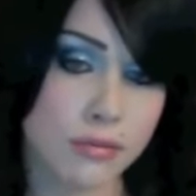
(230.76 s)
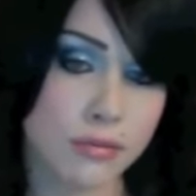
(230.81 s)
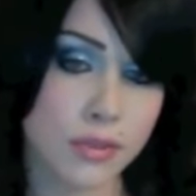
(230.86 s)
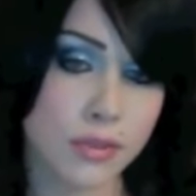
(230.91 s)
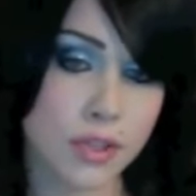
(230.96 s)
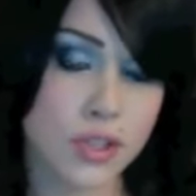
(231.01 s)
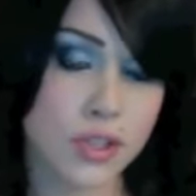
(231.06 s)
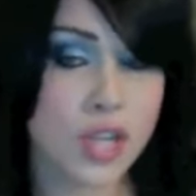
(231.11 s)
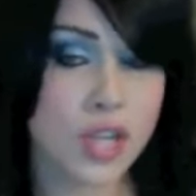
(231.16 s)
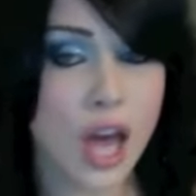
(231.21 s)

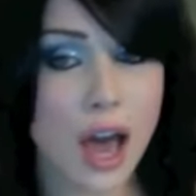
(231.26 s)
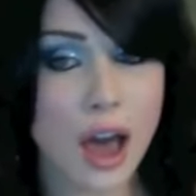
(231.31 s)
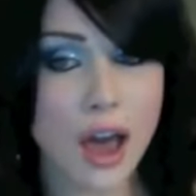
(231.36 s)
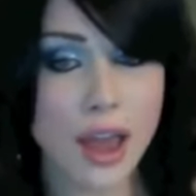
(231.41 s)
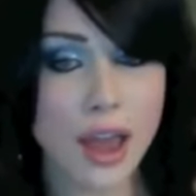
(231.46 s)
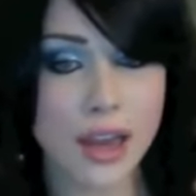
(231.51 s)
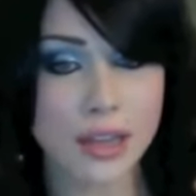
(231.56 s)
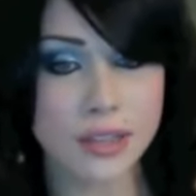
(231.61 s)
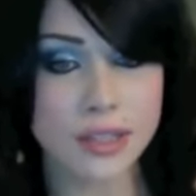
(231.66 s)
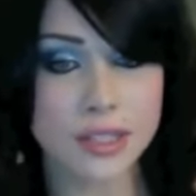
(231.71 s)

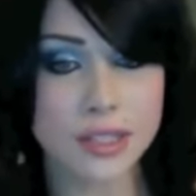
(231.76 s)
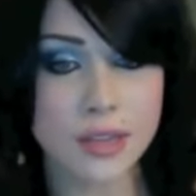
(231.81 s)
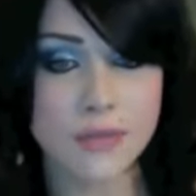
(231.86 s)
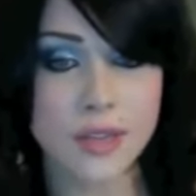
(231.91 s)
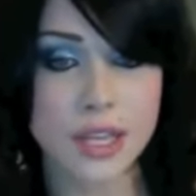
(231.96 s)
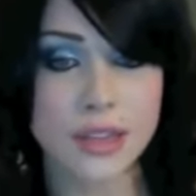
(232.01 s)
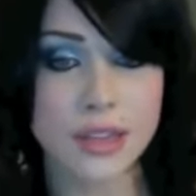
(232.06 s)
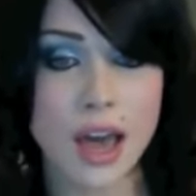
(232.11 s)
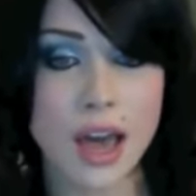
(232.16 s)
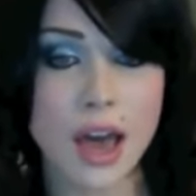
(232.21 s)
shy and stuff
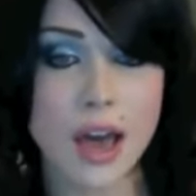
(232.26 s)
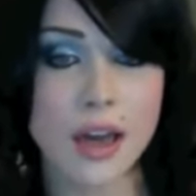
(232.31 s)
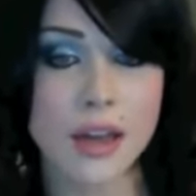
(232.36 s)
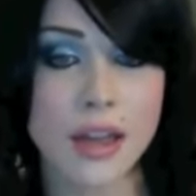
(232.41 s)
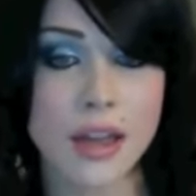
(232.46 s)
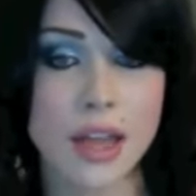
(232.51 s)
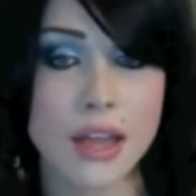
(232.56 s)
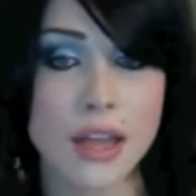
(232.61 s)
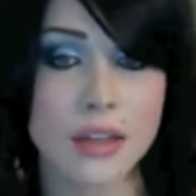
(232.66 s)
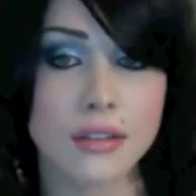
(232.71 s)
like
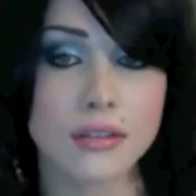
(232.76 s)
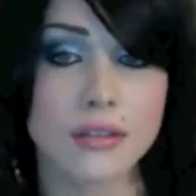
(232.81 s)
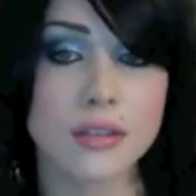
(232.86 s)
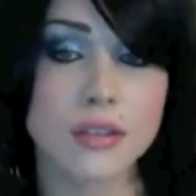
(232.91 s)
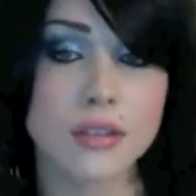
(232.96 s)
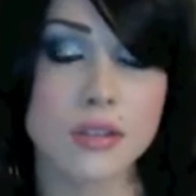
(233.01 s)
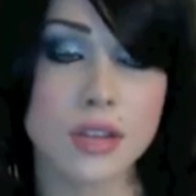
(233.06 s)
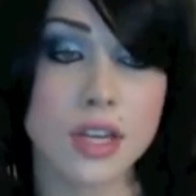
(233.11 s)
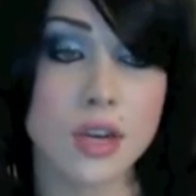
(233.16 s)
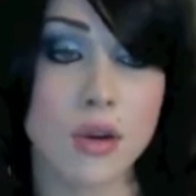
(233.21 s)
that and
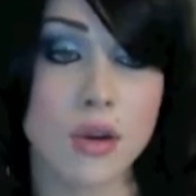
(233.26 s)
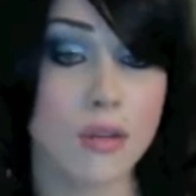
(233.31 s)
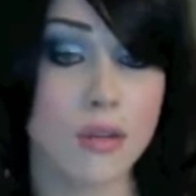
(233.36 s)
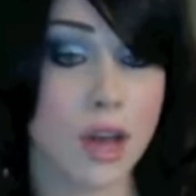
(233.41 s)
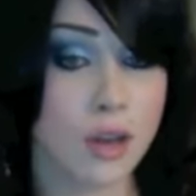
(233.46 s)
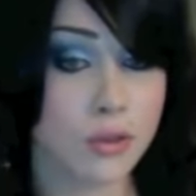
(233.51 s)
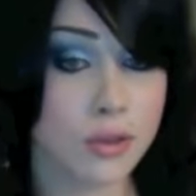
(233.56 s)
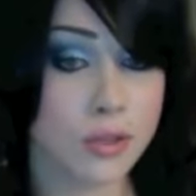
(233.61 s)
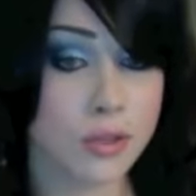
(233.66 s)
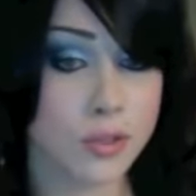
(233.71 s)
a
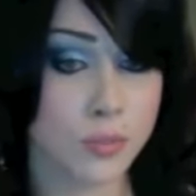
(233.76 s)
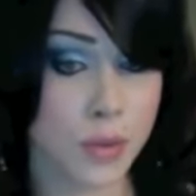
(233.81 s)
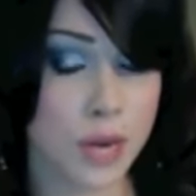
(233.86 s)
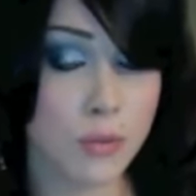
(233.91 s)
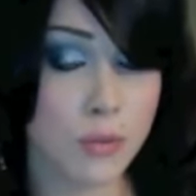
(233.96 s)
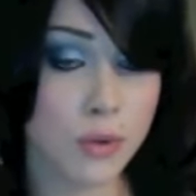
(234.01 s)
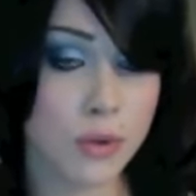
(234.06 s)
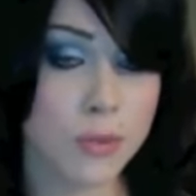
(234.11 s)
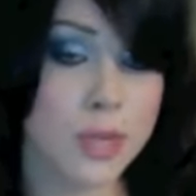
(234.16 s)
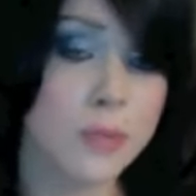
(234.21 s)
lot there's way
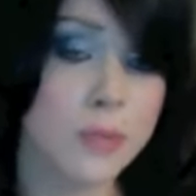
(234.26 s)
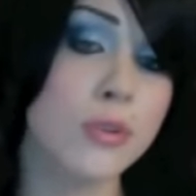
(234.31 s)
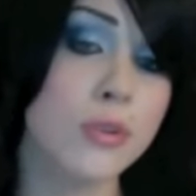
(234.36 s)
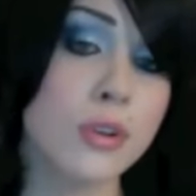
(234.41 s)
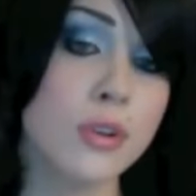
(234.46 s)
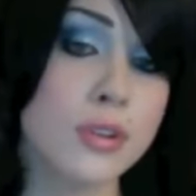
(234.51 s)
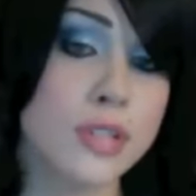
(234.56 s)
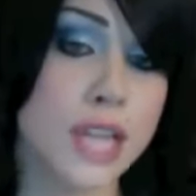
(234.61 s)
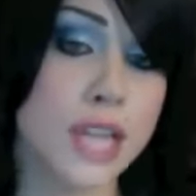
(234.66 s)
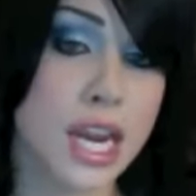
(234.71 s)
more people
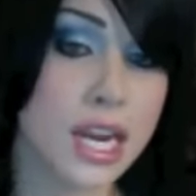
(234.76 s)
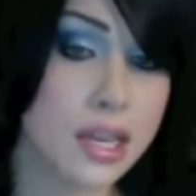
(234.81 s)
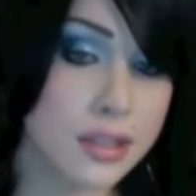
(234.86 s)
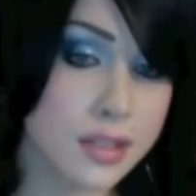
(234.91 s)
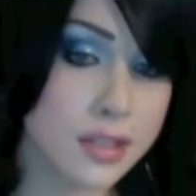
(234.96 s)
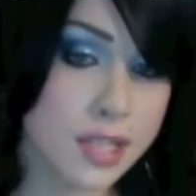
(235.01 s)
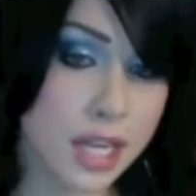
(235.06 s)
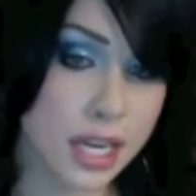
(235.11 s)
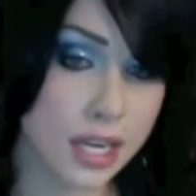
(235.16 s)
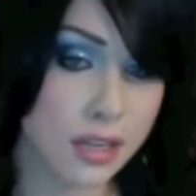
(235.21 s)
on dating
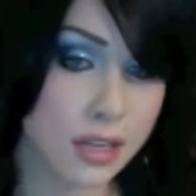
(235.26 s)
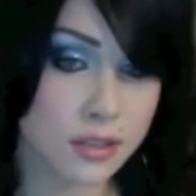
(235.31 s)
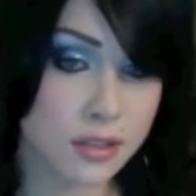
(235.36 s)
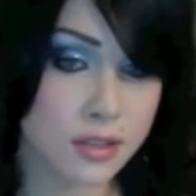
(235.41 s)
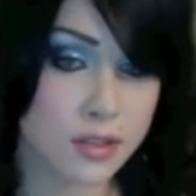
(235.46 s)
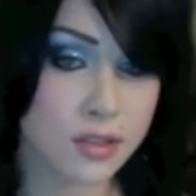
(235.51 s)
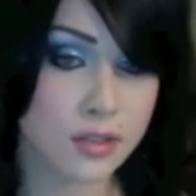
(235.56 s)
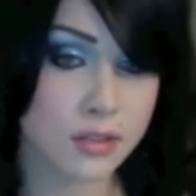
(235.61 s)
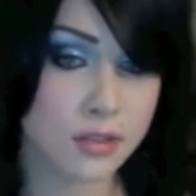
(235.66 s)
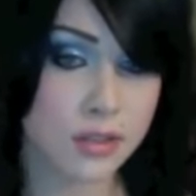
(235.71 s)

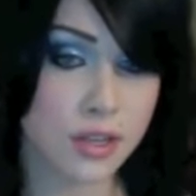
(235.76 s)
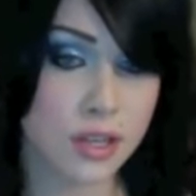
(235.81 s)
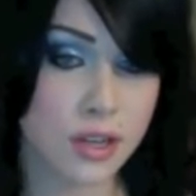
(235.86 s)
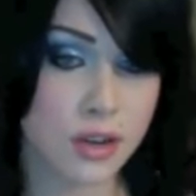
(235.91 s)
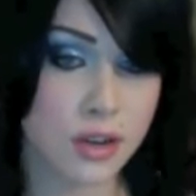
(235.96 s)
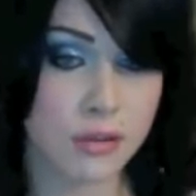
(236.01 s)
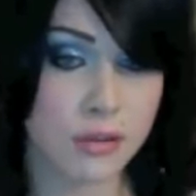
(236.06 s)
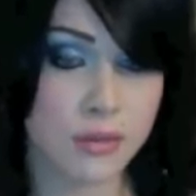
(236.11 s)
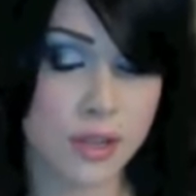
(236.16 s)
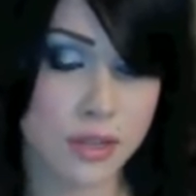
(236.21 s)
sites
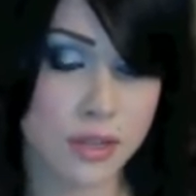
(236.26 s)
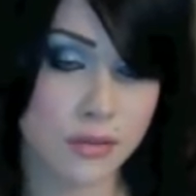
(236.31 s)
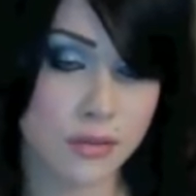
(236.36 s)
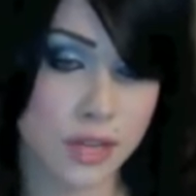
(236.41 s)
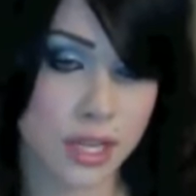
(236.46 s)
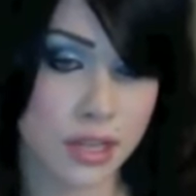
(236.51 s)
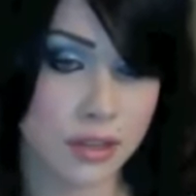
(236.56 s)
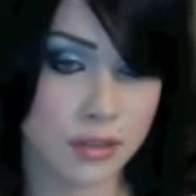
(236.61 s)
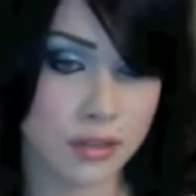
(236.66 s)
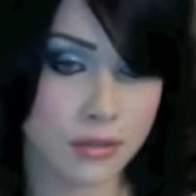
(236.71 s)
than
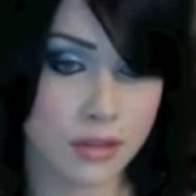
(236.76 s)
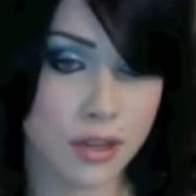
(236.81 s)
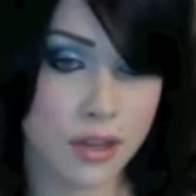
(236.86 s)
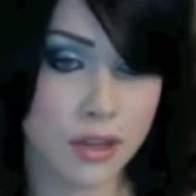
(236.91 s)
like